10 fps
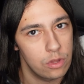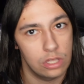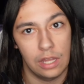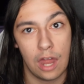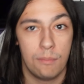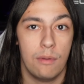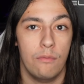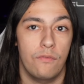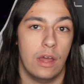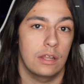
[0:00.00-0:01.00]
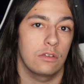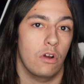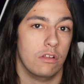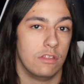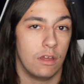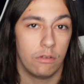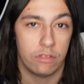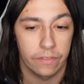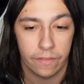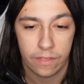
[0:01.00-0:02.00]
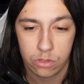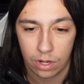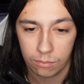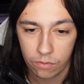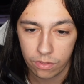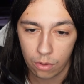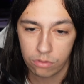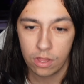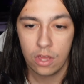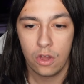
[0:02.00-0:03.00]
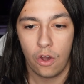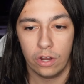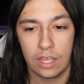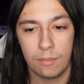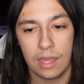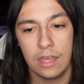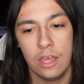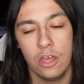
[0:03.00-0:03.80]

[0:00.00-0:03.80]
which a lot of people find at yard sales, and then they try to move those on eBay.